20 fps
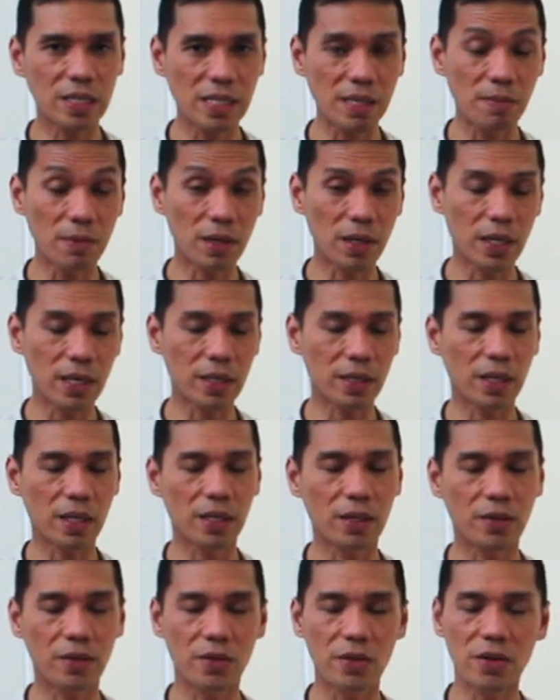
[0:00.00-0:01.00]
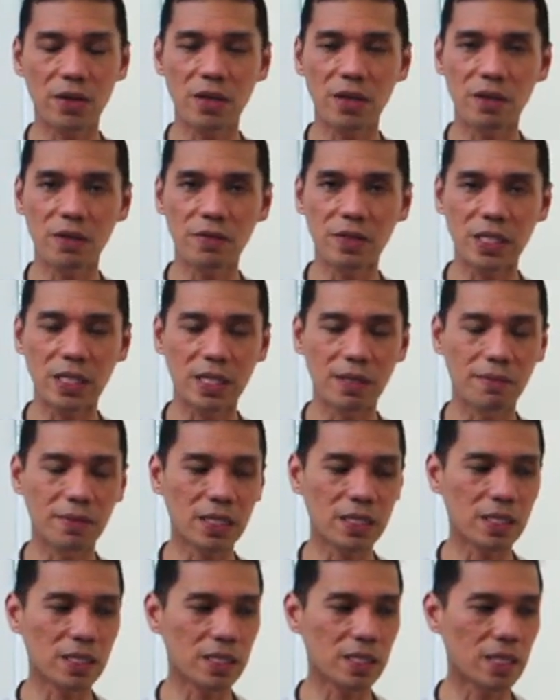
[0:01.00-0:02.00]
stimulating the nerves and the
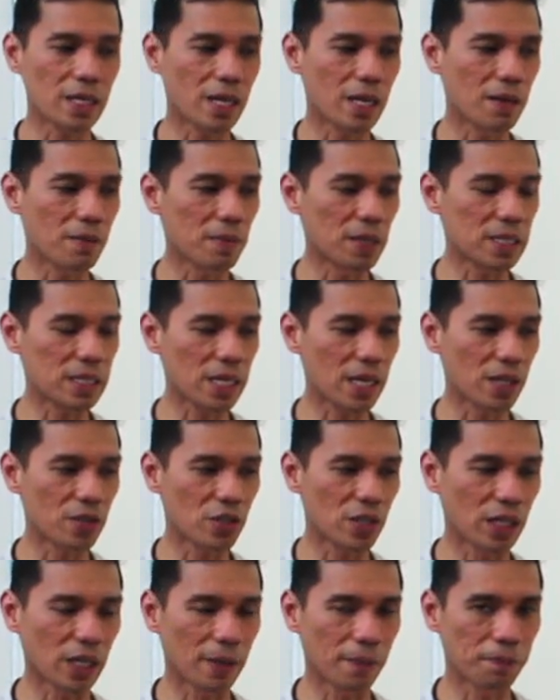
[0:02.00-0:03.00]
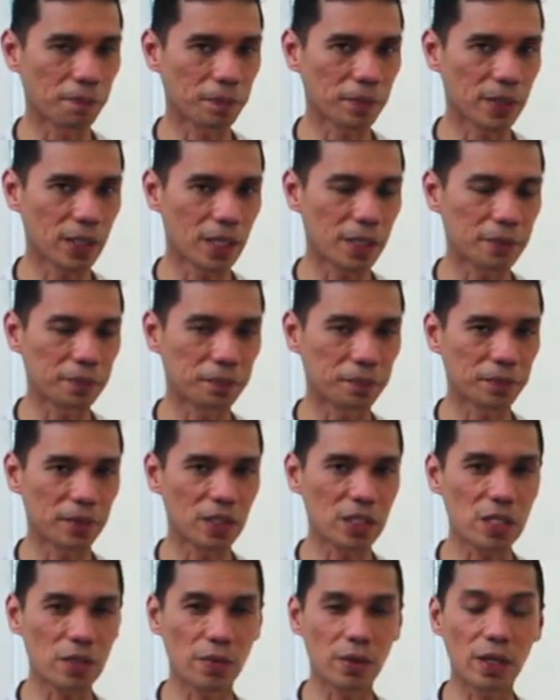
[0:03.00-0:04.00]
muscles there, massaging it. Yeah,
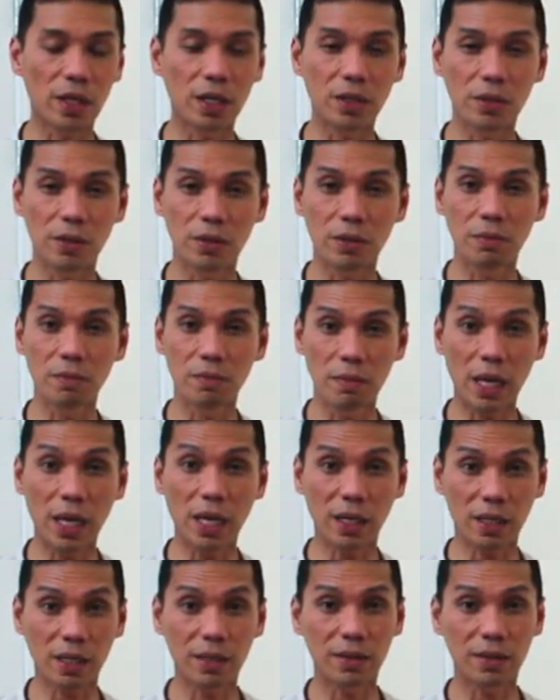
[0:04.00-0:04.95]
that's why you make